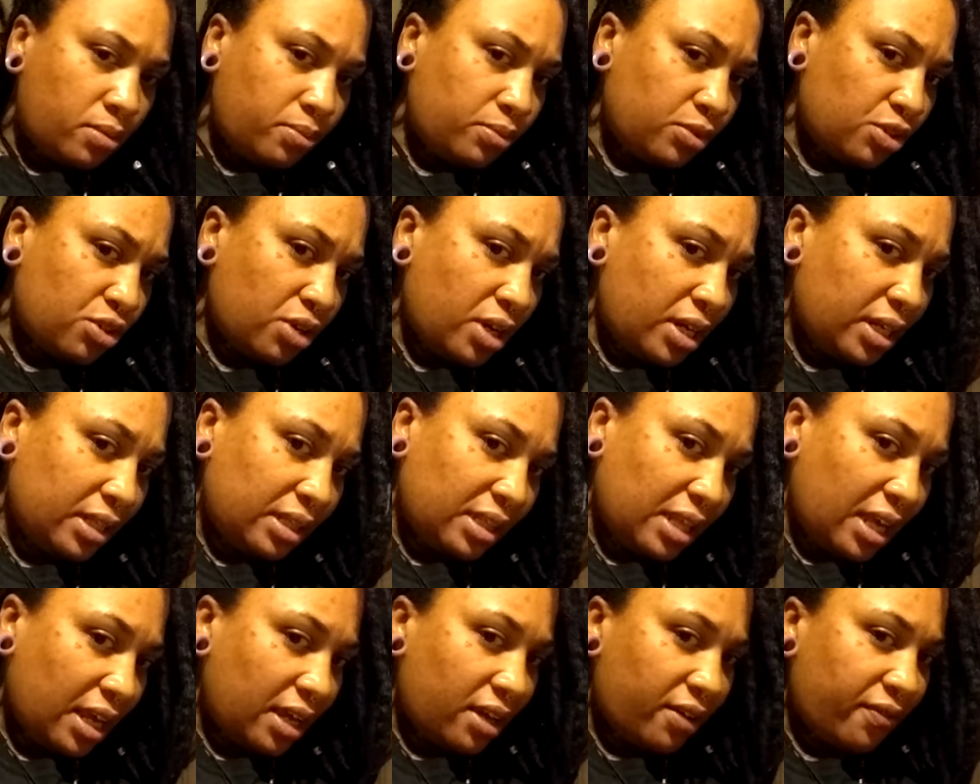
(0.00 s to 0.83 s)
trying to
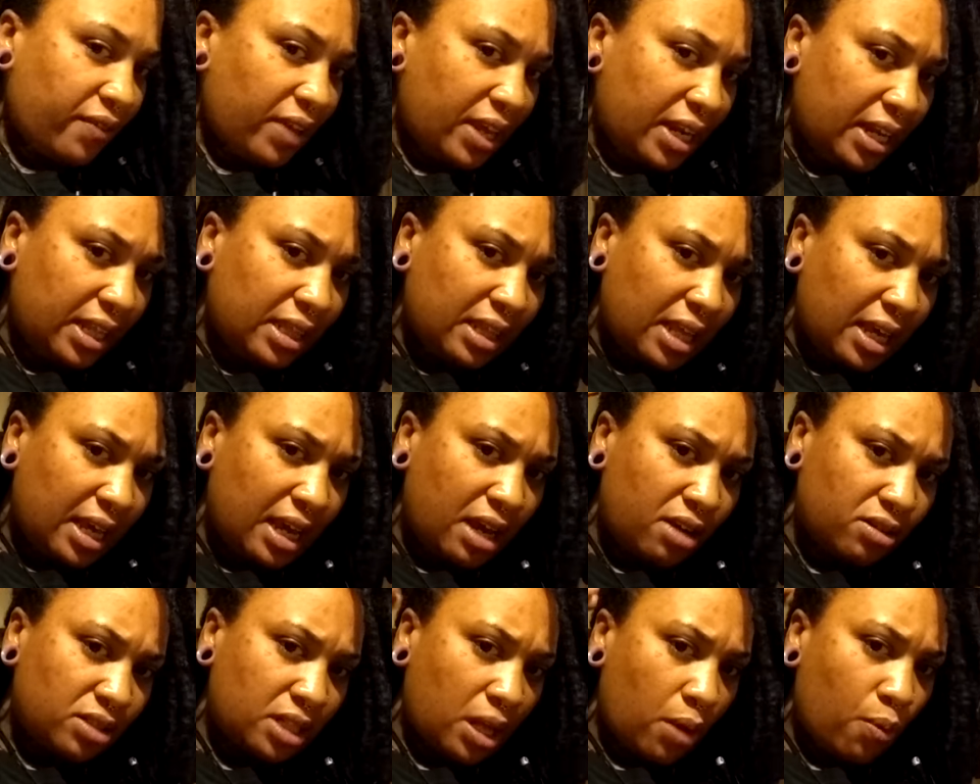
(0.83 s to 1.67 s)
think of anything
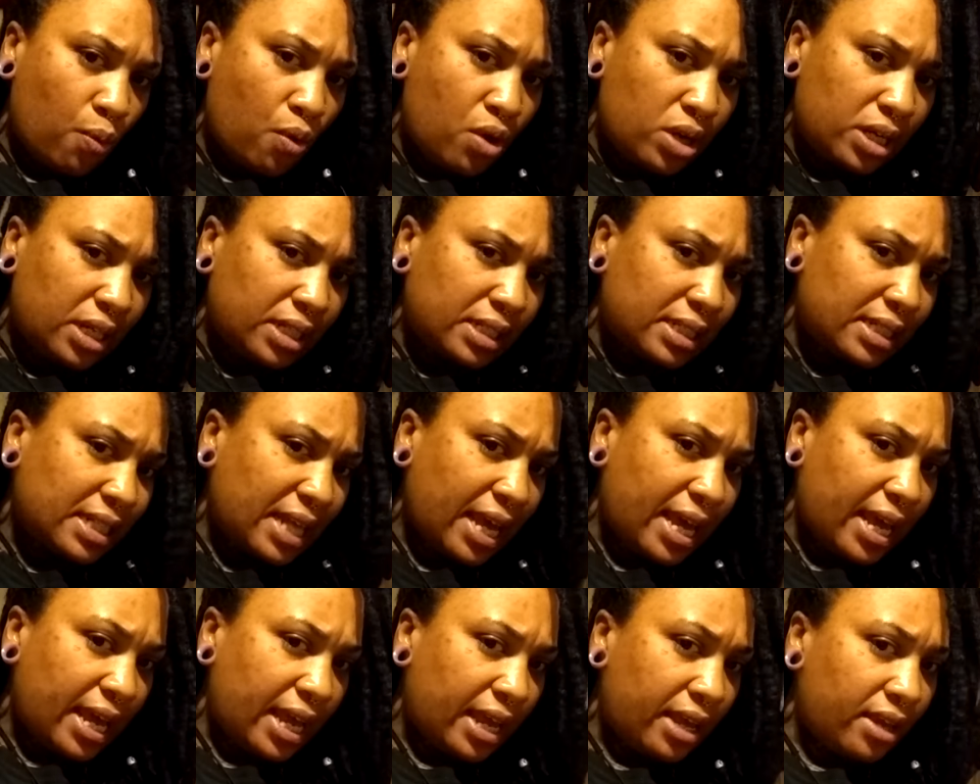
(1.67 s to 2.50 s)
else I want to
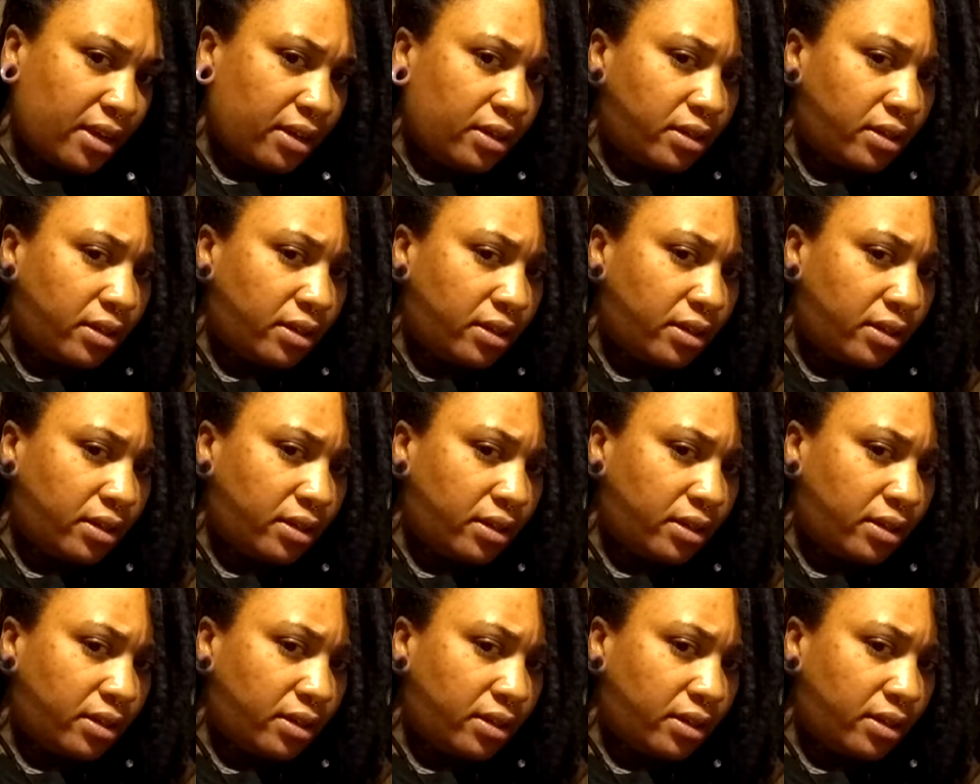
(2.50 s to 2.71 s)
say.